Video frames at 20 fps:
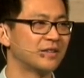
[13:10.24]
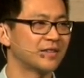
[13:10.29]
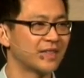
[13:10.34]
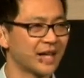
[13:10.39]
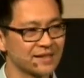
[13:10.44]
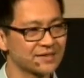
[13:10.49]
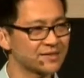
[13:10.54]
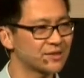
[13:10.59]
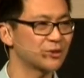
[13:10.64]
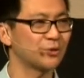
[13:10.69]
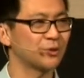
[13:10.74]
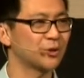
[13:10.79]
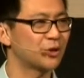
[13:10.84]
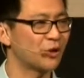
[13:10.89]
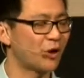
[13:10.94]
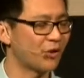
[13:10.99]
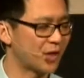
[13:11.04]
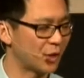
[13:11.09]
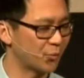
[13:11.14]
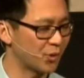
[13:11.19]
That's the sort of
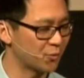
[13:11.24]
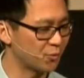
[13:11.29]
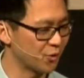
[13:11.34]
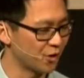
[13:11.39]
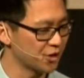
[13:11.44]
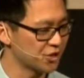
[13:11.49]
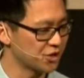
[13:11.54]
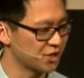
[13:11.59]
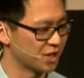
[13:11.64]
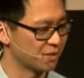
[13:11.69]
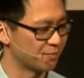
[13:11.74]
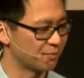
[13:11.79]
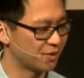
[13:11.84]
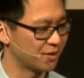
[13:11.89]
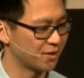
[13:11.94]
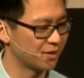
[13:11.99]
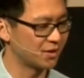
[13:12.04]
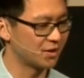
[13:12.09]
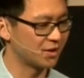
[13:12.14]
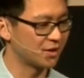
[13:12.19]
God that we worship.
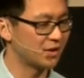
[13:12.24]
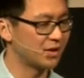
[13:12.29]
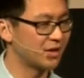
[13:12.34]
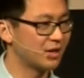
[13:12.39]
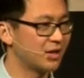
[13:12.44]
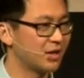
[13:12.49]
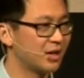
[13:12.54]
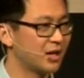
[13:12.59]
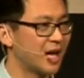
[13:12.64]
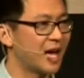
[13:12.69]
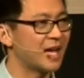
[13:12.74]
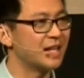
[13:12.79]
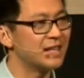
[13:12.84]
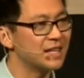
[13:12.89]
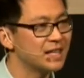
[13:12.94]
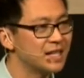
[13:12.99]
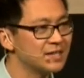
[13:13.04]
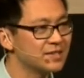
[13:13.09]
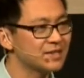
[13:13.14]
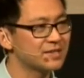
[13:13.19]

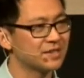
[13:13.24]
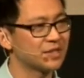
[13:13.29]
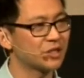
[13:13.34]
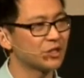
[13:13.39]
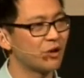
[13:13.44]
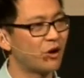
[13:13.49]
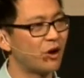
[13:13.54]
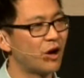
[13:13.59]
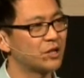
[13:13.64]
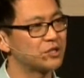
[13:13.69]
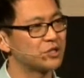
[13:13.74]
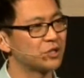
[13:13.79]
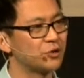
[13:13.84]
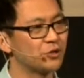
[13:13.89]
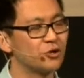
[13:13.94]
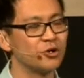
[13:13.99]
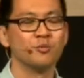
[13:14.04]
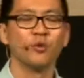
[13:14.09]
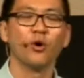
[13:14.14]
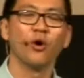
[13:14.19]
And this is the God to
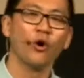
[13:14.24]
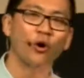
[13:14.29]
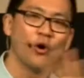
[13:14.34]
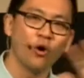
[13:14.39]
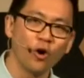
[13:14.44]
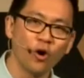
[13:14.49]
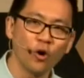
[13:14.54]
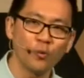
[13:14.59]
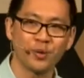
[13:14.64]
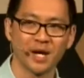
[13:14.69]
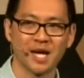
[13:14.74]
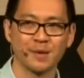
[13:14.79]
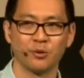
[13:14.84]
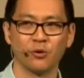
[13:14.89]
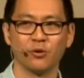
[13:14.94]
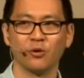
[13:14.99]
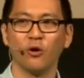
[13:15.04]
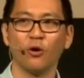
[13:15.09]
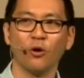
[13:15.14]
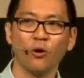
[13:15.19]
whom all
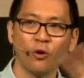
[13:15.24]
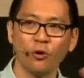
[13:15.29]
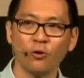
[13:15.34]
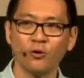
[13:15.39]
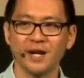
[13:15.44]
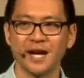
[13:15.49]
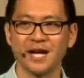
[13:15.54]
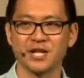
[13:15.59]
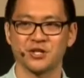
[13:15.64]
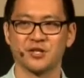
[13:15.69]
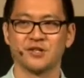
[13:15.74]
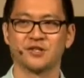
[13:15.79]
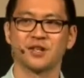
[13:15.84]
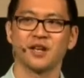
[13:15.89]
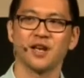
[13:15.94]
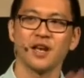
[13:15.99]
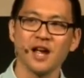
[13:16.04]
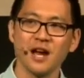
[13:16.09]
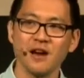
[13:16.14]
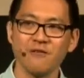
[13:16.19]
people, all nations,
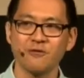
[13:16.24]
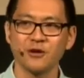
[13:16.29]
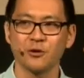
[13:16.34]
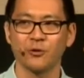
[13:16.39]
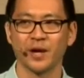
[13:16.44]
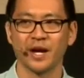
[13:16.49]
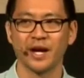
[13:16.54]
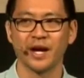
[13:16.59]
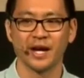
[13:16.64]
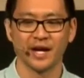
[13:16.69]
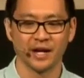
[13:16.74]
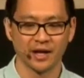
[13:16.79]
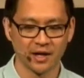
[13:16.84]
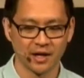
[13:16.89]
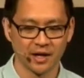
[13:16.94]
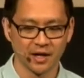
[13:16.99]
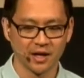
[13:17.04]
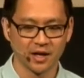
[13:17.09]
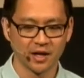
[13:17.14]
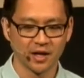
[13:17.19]
everywhere
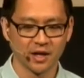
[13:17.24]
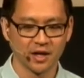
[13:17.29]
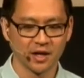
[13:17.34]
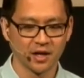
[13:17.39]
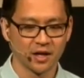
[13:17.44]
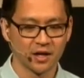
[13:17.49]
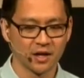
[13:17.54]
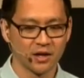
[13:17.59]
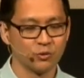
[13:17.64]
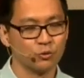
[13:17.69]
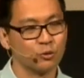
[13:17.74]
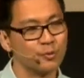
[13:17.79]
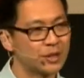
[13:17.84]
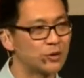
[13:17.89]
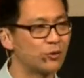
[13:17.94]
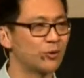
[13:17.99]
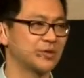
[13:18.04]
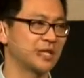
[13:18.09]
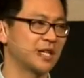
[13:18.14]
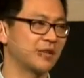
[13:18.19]
will be
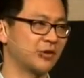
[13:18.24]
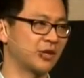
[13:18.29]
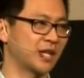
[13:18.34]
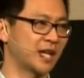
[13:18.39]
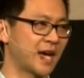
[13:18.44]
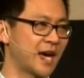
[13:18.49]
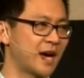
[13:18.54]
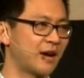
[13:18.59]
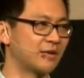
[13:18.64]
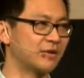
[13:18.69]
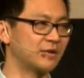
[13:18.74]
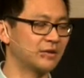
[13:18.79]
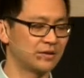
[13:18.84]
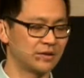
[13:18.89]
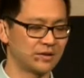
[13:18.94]
called to give an account.